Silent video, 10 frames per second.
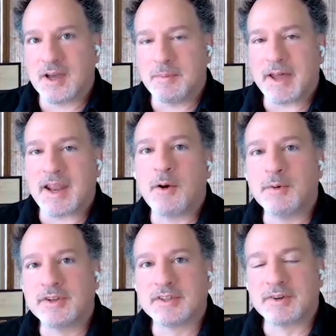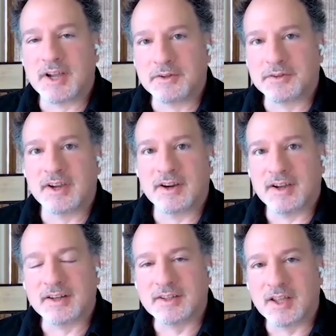about how we deliver healthcare,
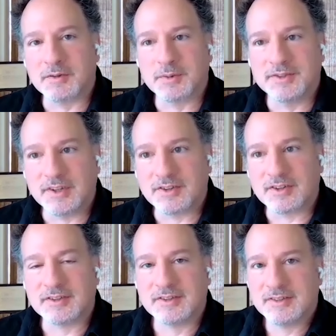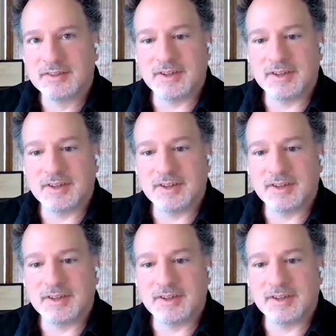and a lot of it was digital.